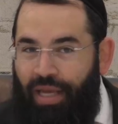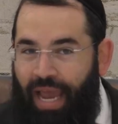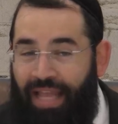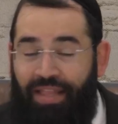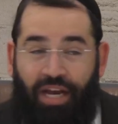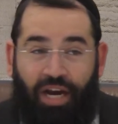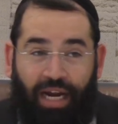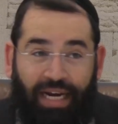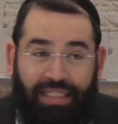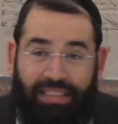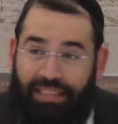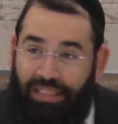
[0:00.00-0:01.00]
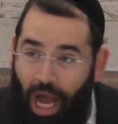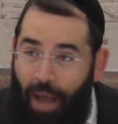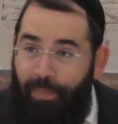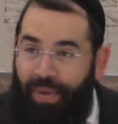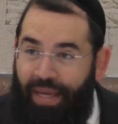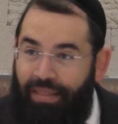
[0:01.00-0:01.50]
And they're going to
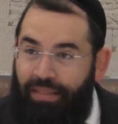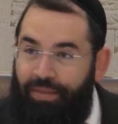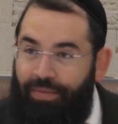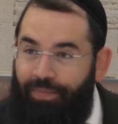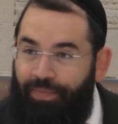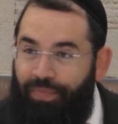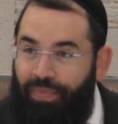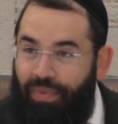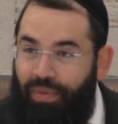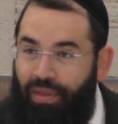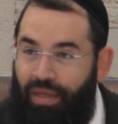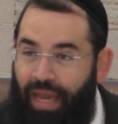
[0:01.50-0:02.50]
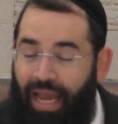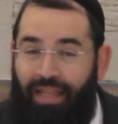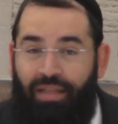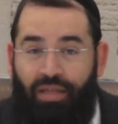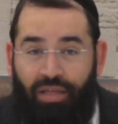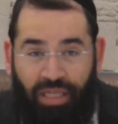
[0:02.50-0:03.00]
stop it
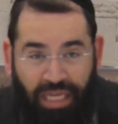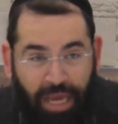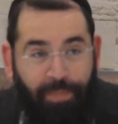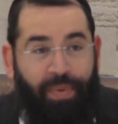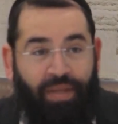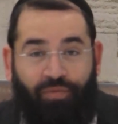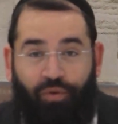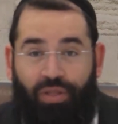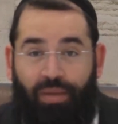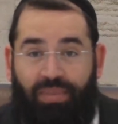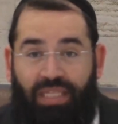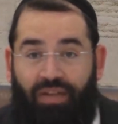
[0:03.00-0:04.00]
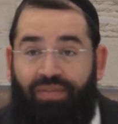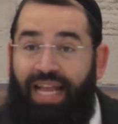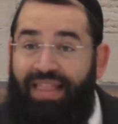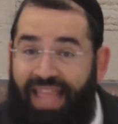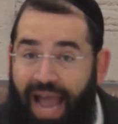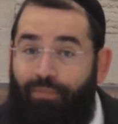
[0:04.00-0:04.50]
and keep it for themselves,
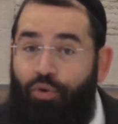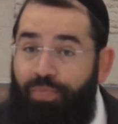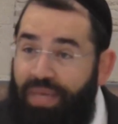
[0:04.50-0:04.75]
and that would